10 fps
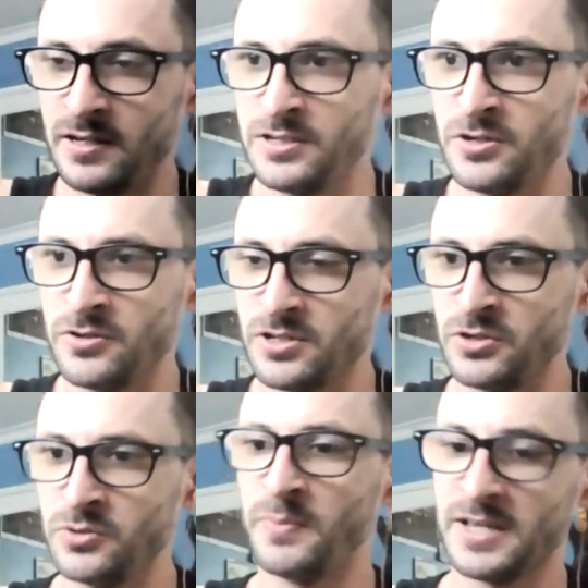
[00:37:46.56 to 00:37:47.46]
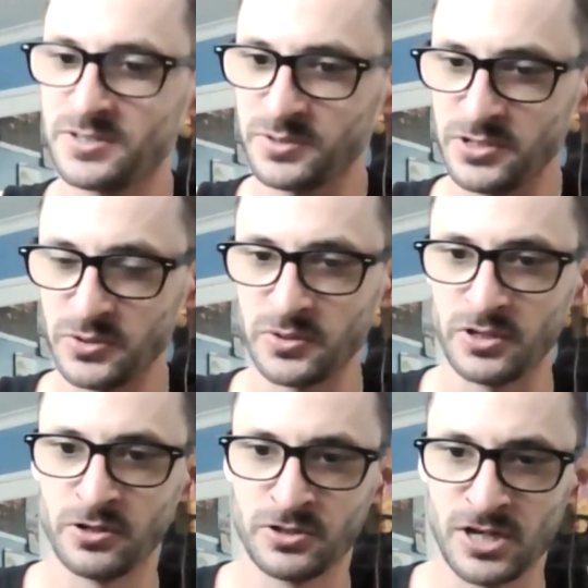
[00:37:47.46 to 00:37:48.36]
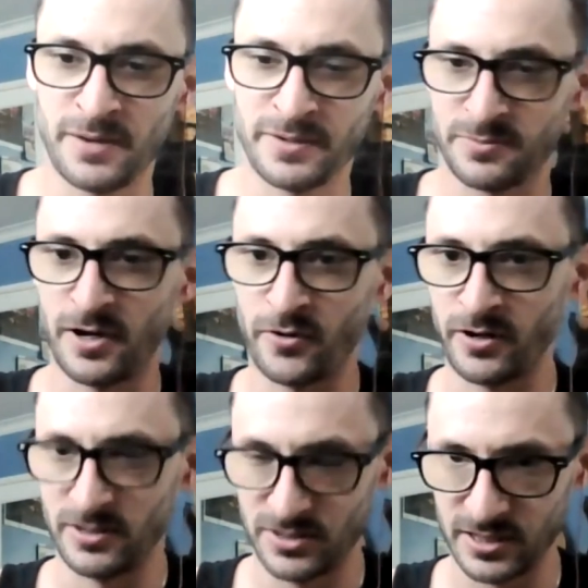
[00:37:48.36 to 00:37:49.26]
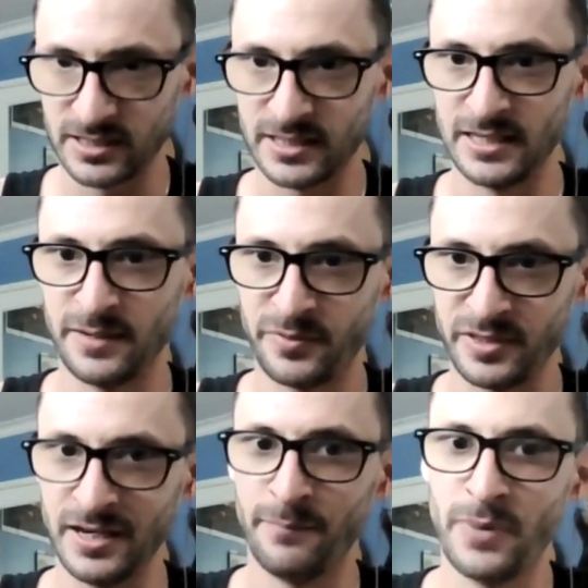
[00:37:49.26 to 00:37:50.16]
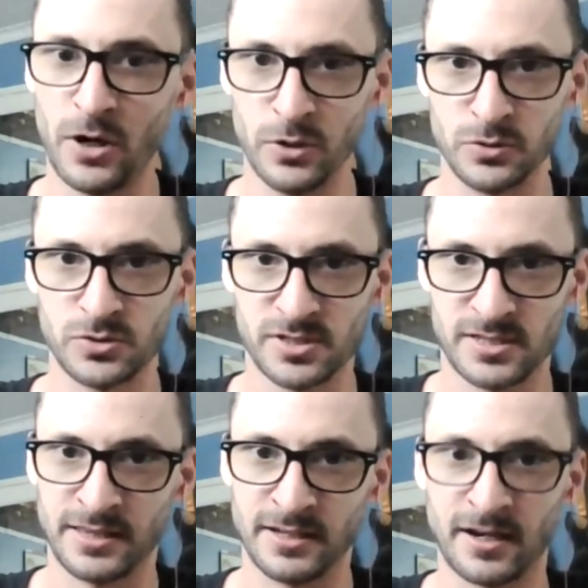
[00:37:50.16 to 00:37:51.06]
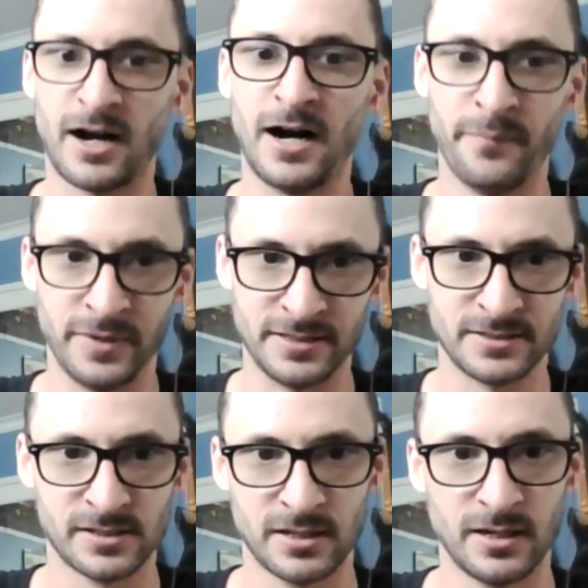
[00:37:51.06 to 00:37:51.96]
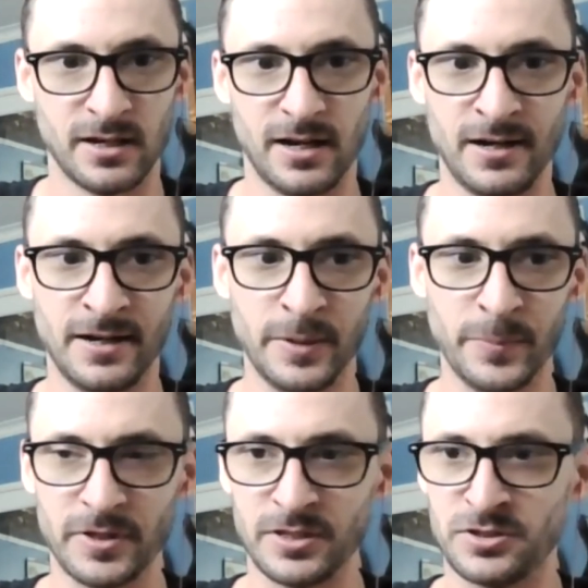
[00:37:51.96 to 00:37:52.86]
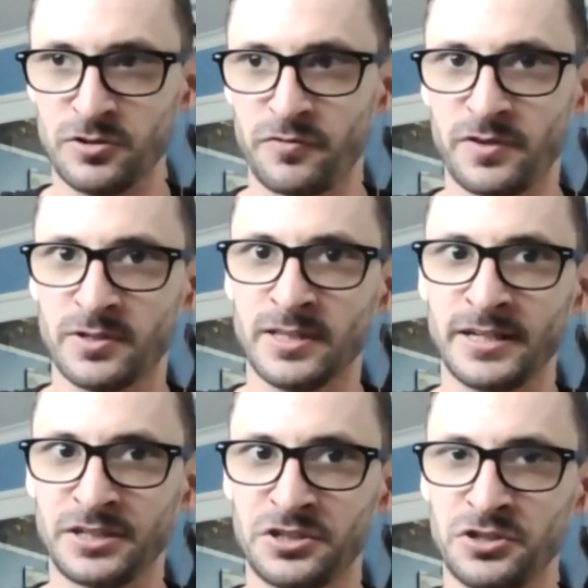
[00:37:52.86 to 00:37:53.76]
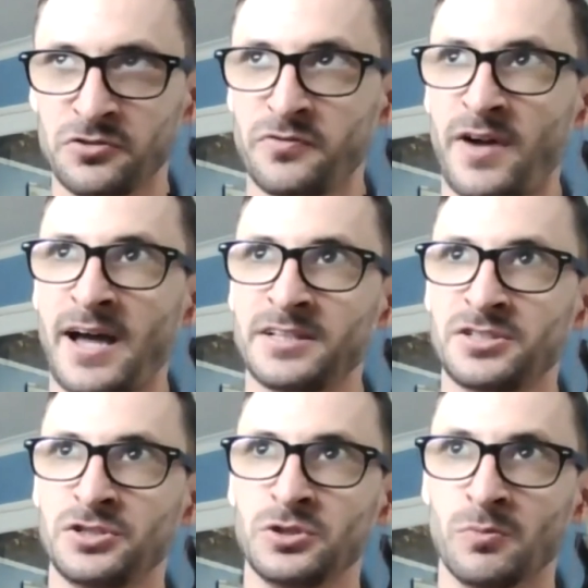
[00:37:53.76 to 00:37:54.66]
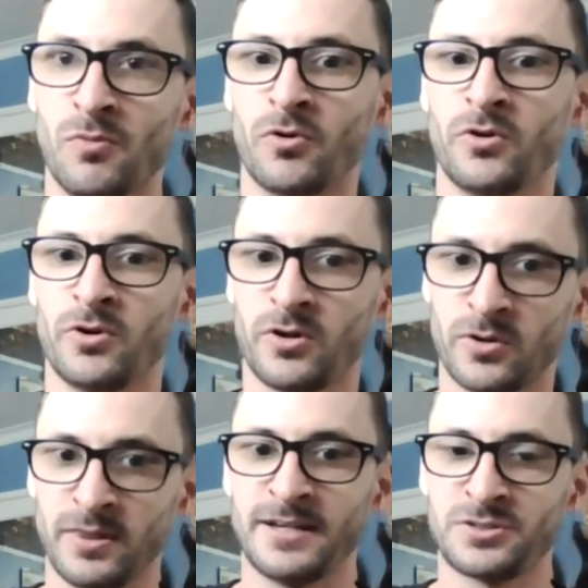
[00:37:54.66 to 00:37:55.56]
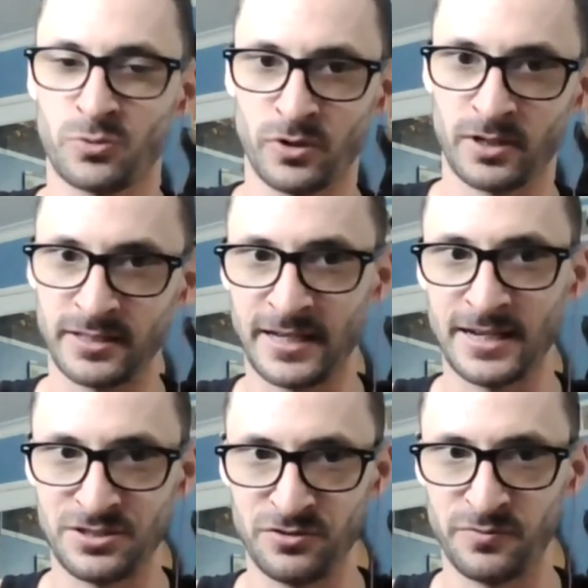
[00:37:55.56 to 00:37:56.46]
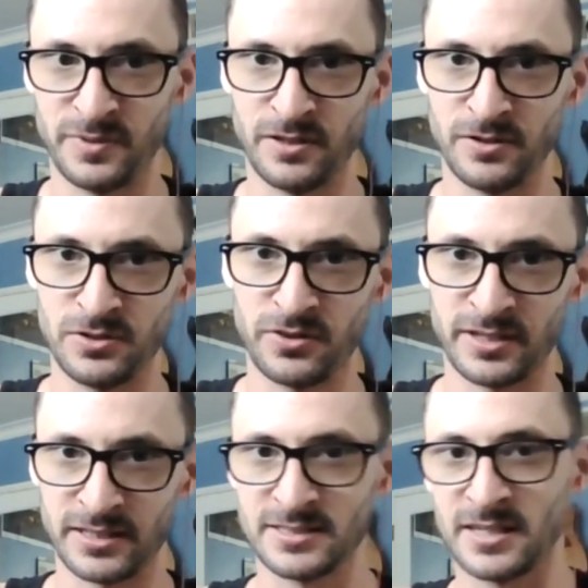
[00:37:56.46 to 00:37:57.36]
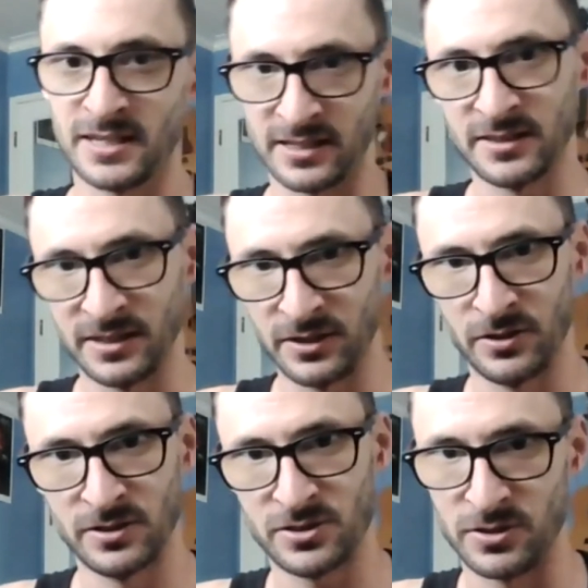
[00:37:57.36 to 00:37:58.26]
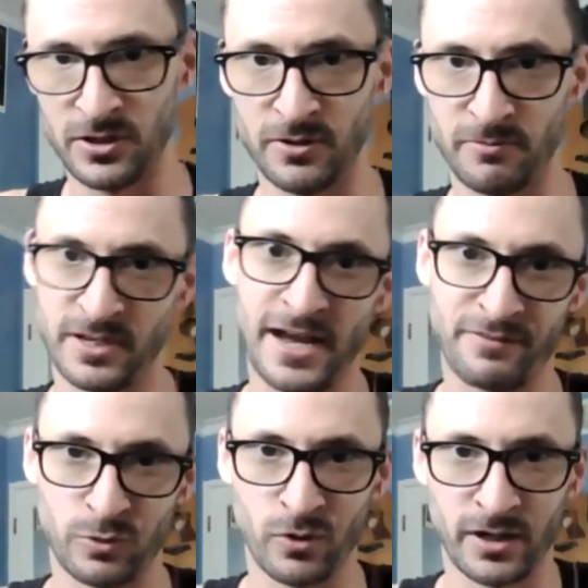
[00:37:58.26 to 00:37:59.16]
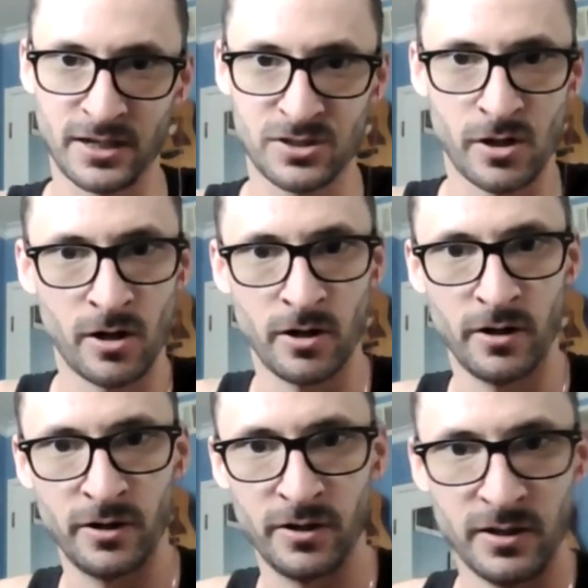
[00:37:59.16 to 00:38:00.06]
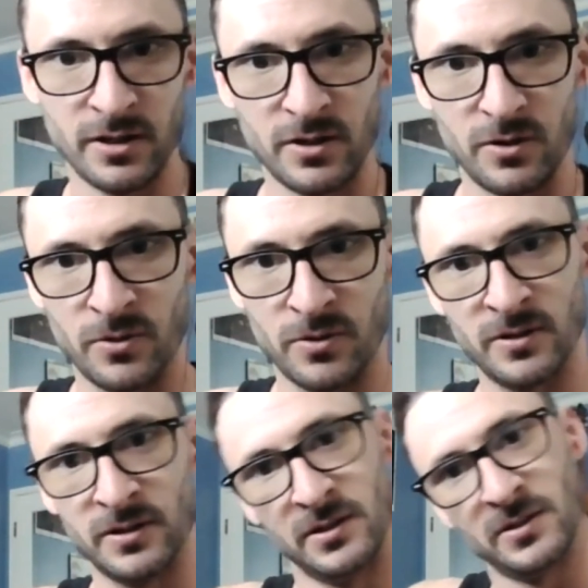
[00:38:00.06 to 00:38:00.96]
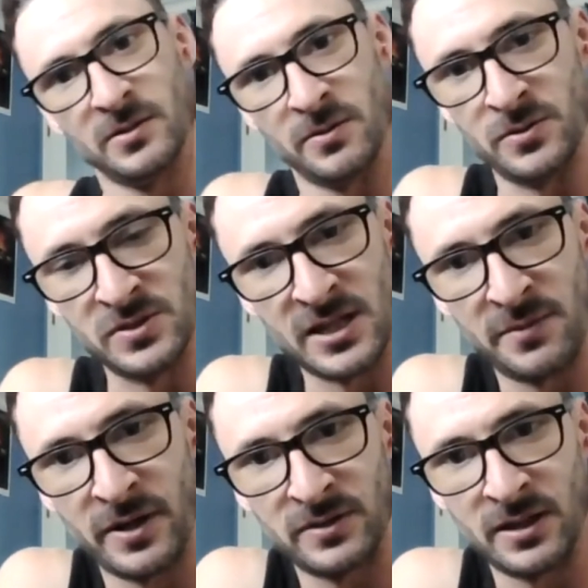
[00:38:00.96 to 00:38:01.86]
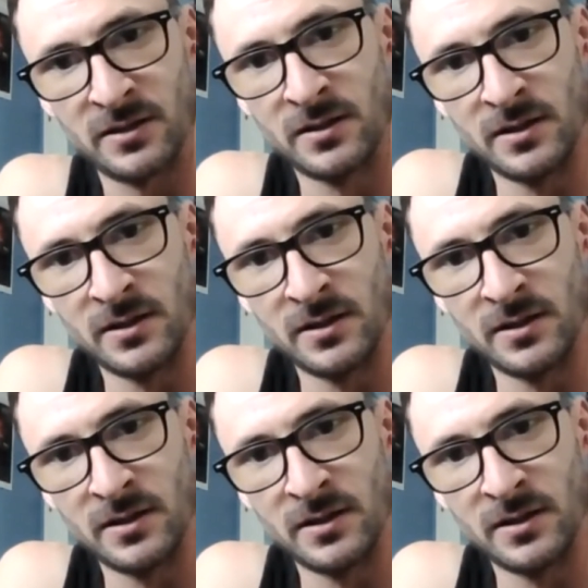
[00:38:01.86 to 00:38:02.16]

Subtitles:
you basically your job as a moderator is to clean up the posts and the comments. Do you feel like you've had to do more or less work like as you've been there? Do you think it's getting cleaner so you don't really have to work as hard, or what would you say about that?